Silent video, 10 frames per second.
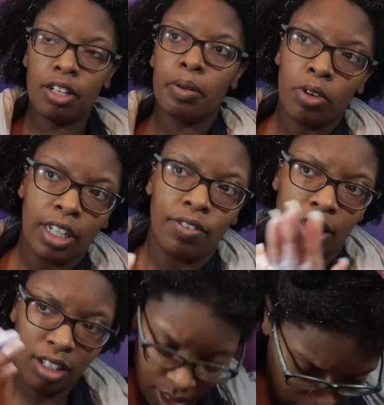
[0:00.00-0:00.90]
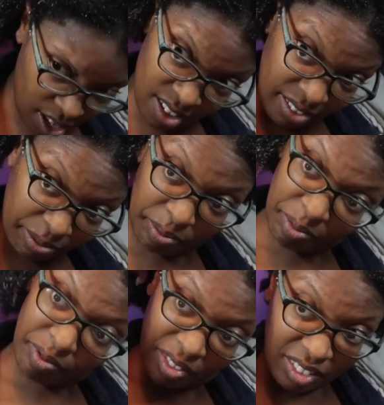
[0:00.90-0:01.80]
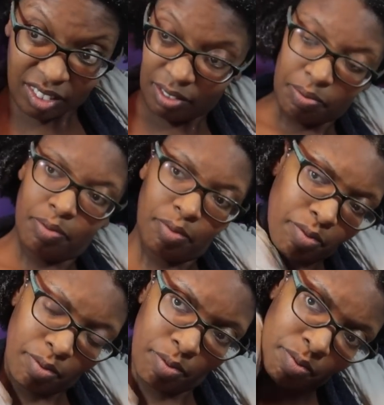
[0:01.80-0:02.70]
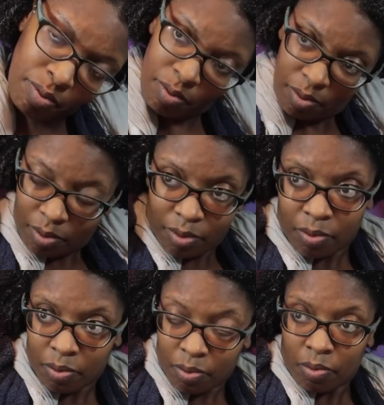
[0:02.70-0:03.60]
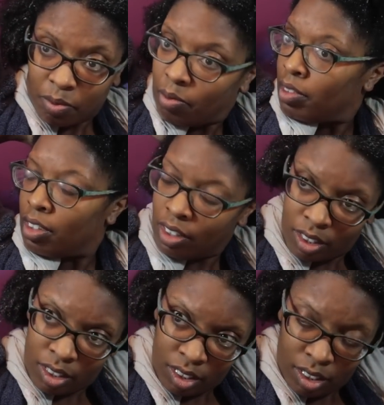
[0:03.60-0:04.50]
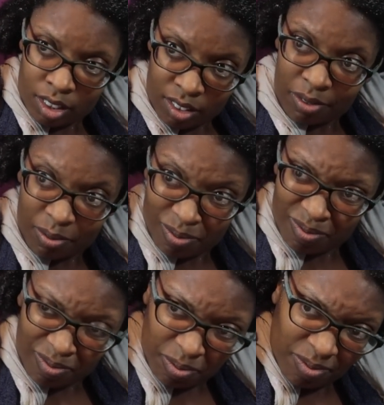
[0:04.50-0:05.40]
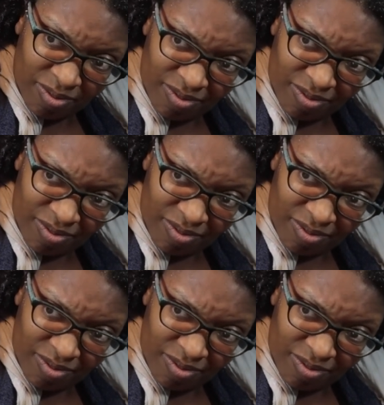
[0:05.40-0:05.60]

I've been using this product now for about two weeks and I am liking it, not